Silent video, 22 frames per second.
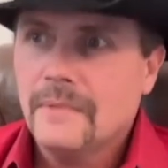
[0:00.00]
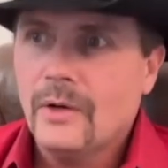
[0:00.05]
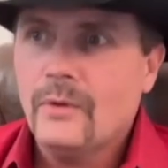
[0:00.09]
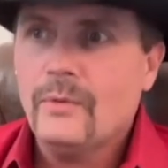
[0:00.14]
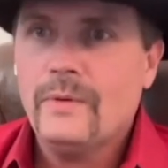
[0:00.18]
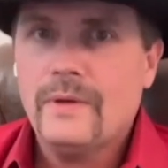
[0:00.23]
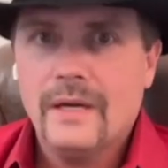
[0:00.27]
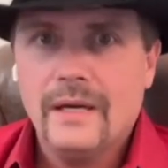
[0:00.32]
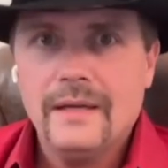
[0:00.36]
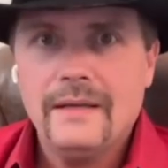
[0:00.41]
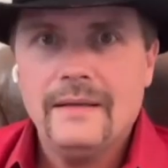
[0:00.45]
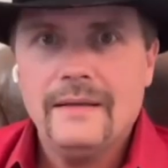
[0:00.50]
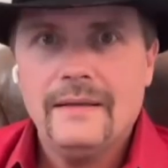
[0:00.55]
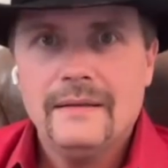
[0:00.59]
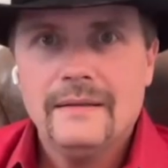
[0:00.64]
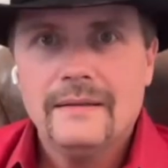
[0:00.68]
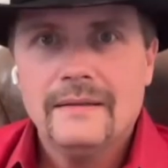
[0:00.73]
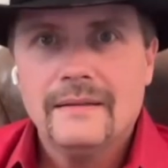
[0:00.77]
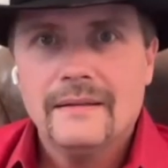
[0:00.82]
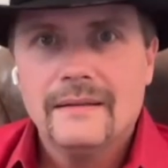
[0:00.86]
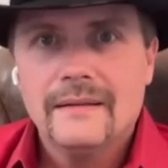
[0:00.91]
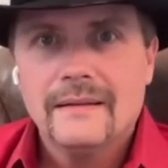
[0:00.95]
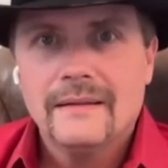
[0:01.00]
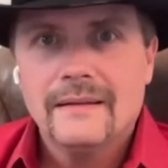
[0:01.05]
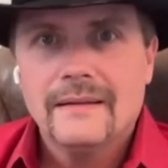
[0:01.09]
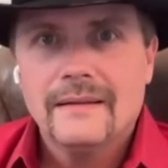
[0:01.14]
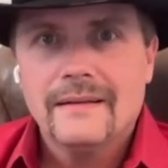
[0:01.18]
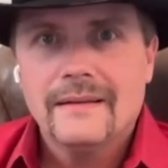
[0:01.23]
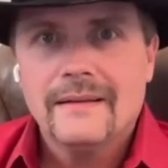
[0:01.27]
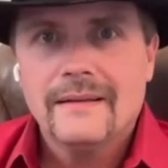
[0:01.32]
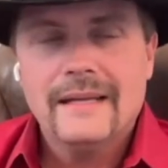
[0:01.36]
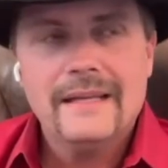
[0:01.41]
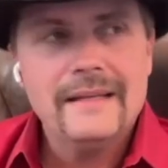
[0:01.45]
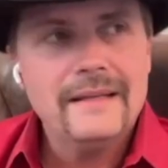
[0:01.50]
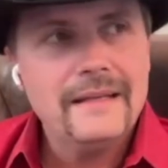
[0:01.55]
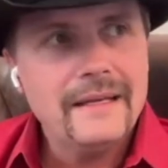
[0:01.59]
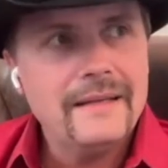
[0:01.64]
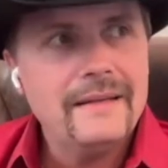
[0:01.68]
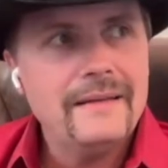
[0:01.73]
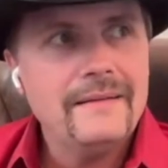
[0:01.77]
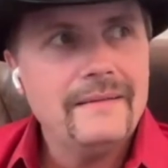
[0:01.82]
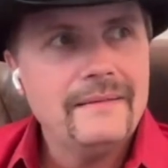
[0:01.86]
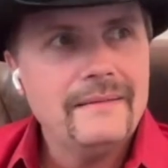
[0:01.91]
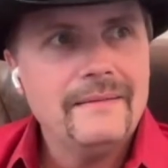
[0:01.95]
Okay.
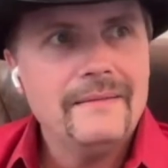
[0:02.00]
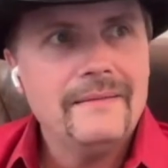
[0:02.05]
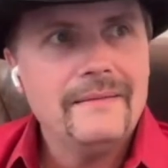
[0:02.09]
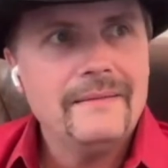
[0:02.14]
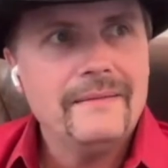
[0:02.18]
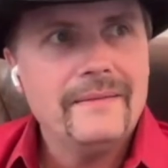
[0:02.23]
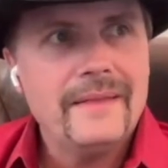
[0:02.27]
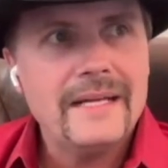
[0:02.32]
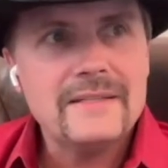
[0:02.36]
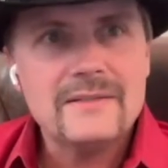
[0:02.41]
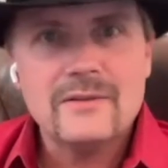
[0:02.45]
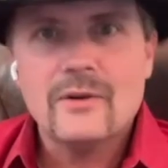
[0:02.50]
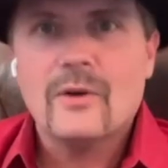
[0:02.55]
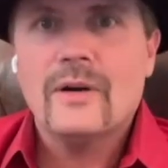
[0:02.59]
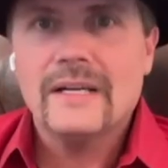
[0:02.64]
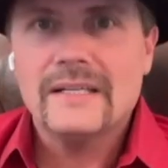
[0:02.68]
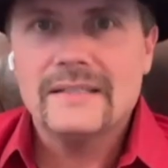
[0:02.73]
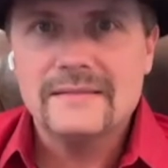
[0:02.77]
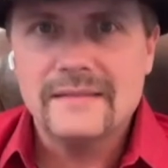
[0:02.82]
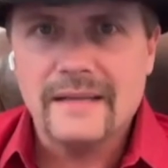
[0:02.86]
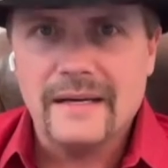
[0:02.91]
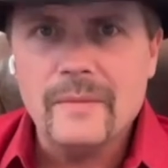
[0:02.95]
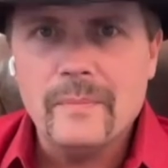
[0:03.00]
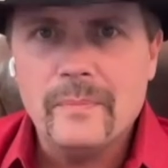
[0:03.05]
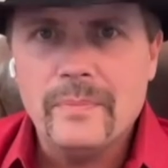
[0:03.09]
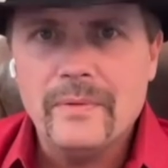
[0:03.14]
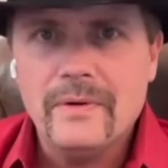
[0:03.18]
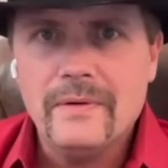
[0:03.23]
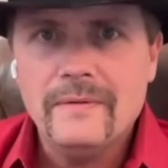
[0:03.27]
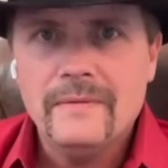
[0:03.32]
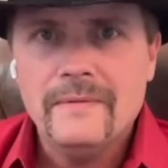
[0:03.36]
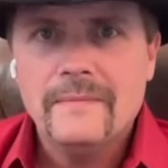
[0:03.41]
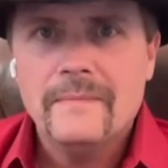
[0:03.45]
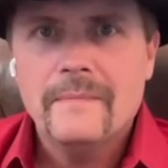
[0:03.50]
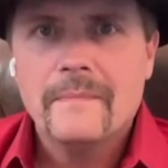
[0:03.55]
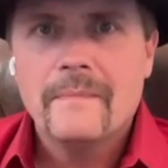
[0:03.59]
And that's our example.